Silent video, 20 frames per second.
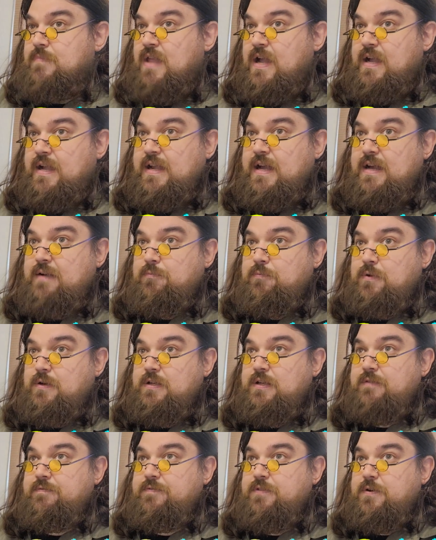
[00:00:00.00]
I got
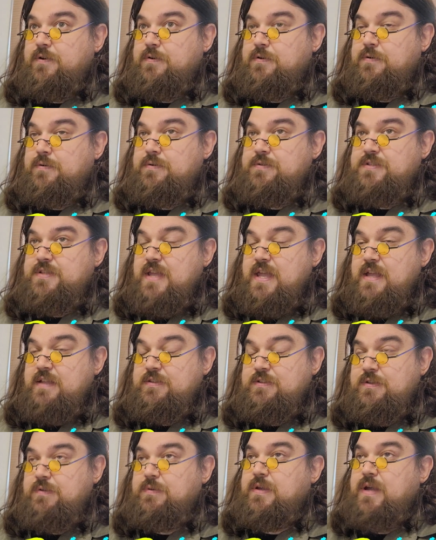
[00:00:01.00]
one of those
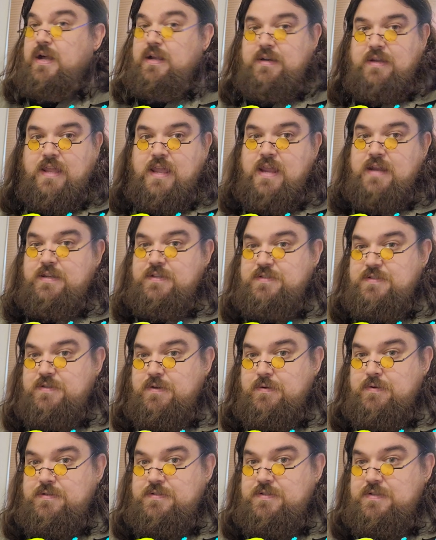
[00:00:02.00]
and 2 cotton candy
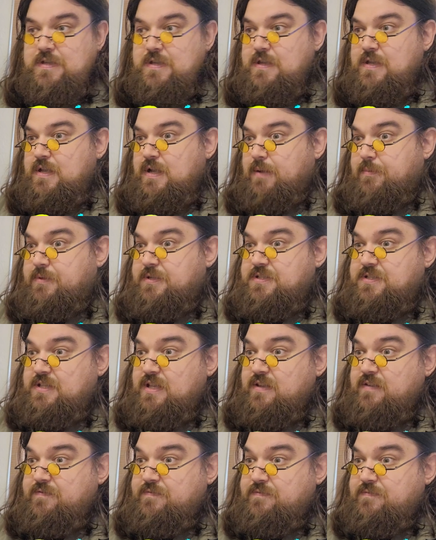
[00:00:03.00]
sodas. I'm gonna
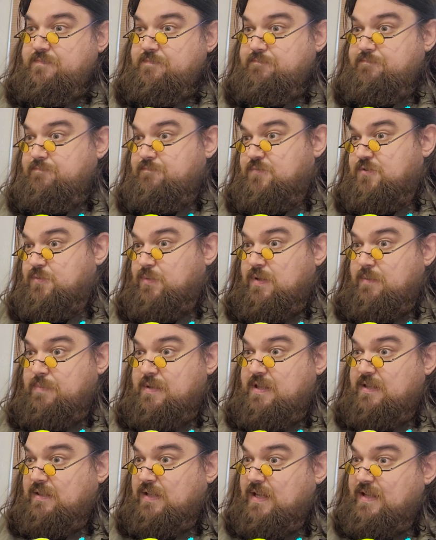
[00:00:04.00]
see if Sweet
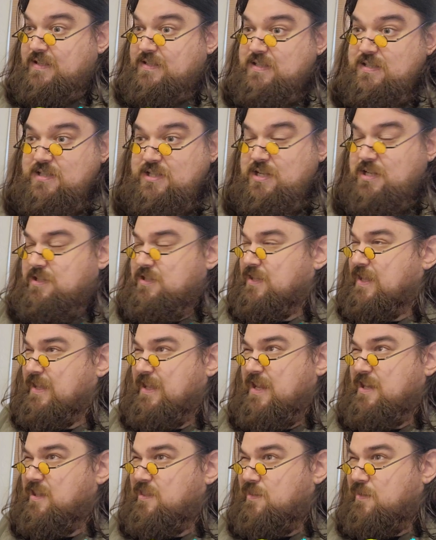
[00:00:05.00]
Pea likes it. She doesn't like
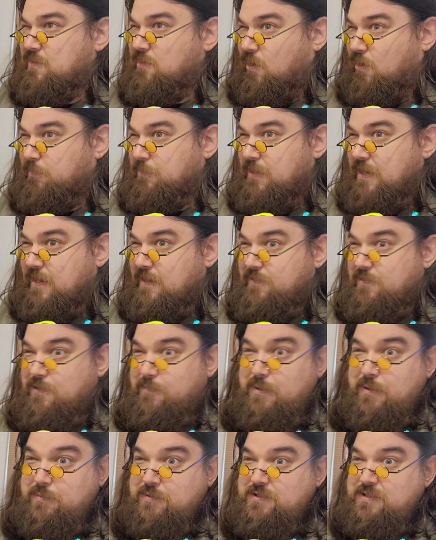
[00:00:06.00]
anything carbonated,
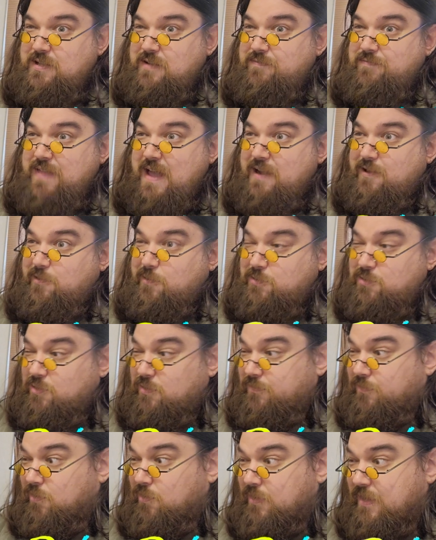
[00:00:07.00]
but we'll see if that goes
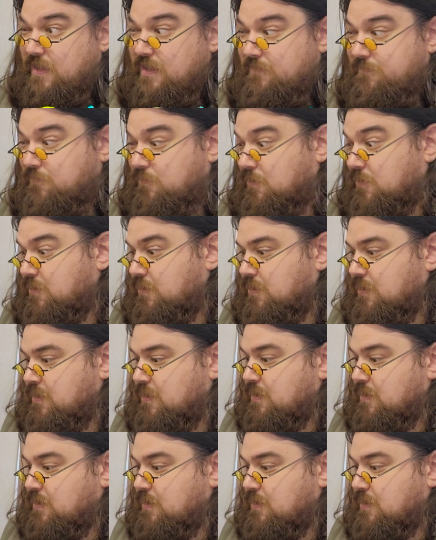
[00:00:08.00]
over okay for her.